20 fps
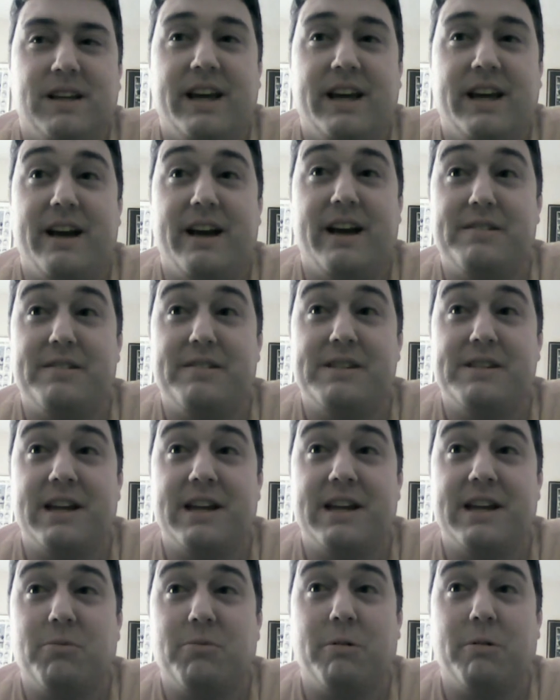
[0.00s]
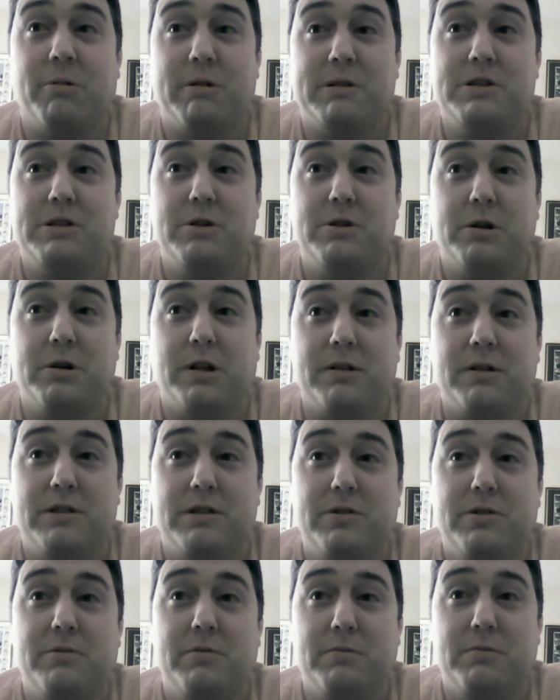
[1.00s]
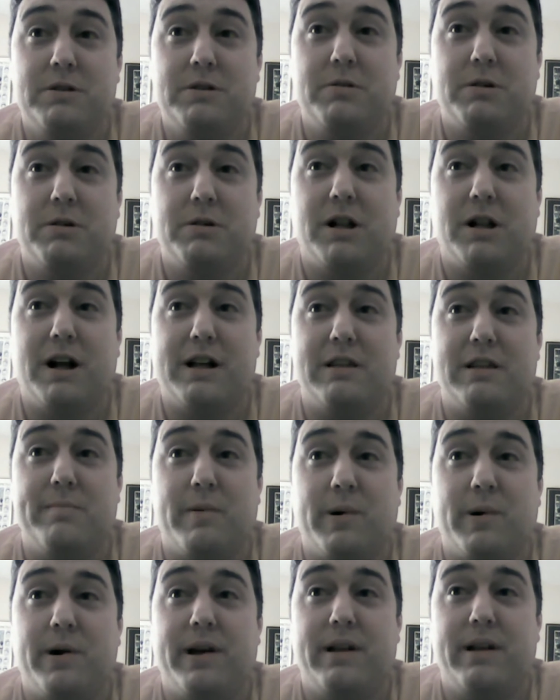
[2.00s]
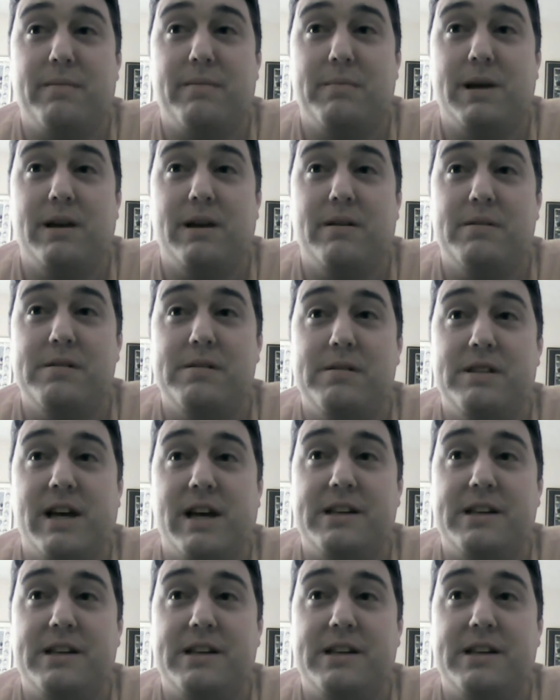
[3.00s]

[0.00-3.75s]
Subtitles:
Yeah, it's like what were two o'clock in the morning. Me, you, and Tim